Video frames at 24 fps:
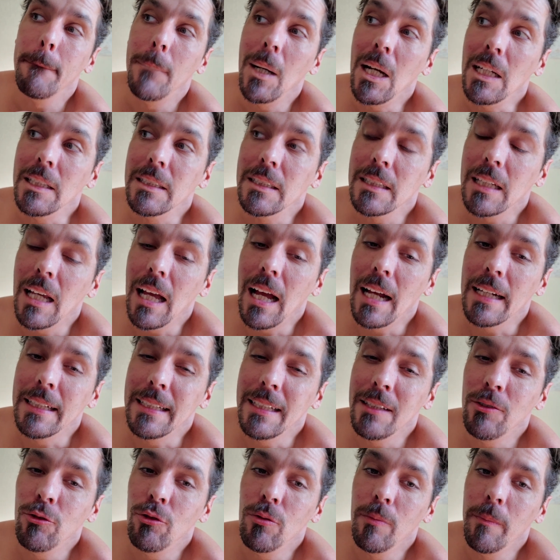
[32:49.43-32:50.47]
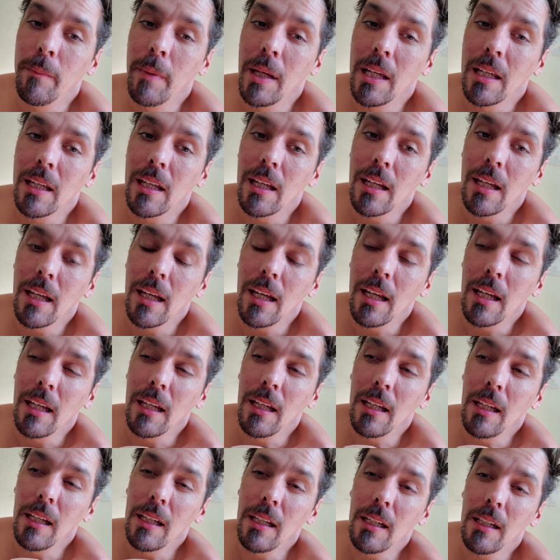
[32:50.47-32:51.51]
But I need to make
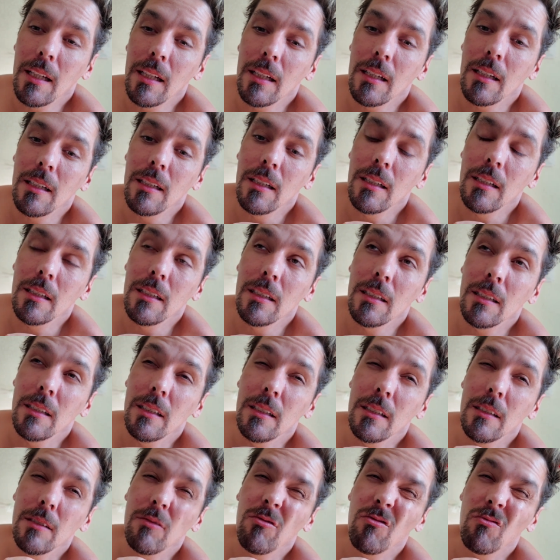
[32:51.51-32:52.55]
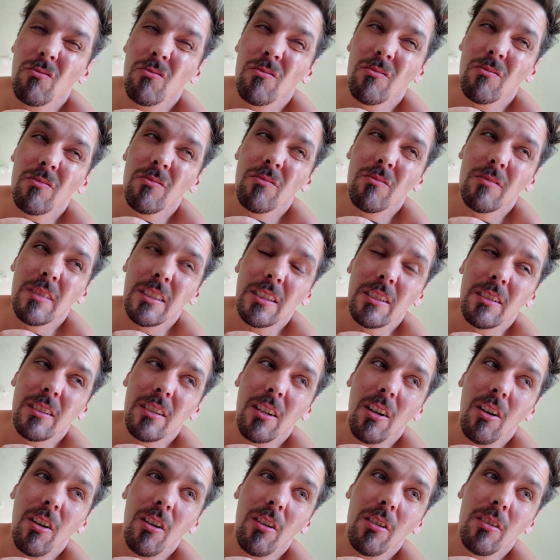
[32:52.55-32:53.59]
a, what's it
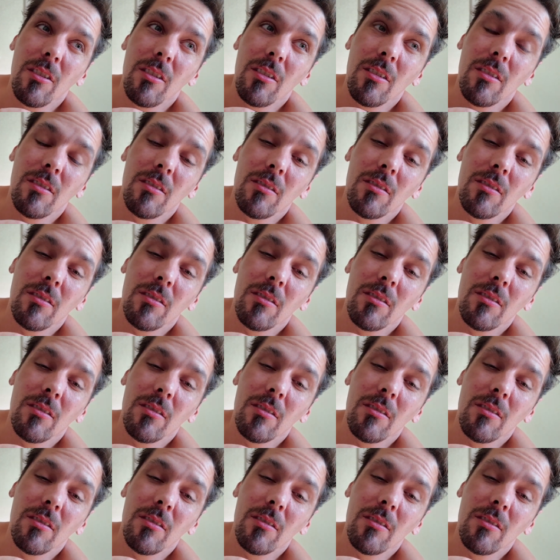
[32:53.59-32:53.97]
called?